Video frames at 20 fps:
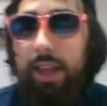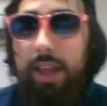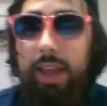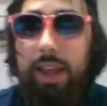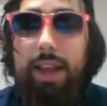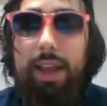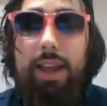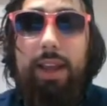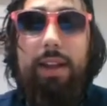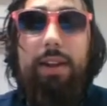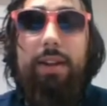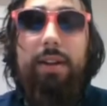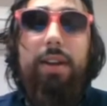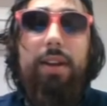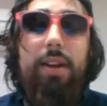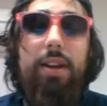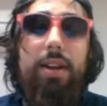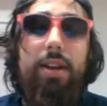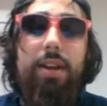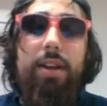And
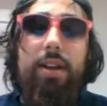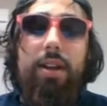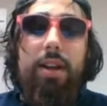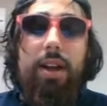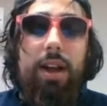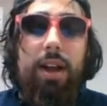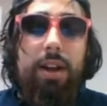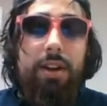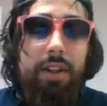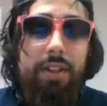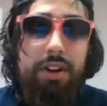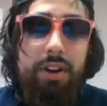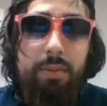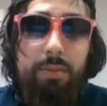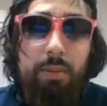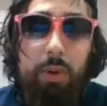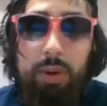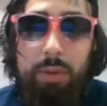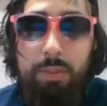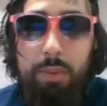another
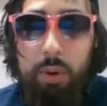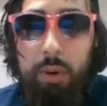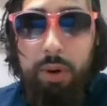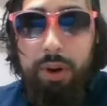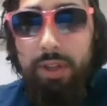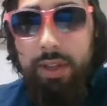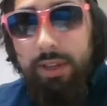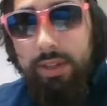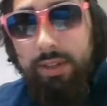important point